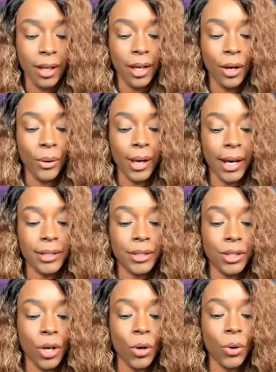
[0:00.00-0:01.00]
Okay,
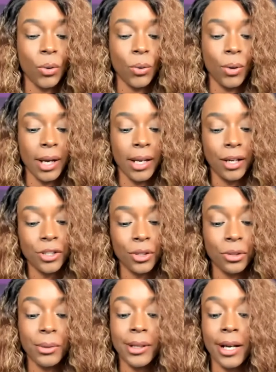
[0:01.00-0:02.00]
so
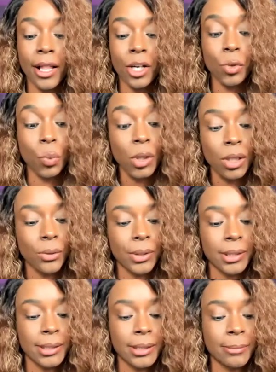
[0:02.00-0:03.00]
$803 will go to
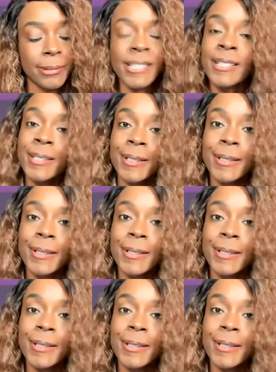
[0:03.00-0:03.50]
Citibank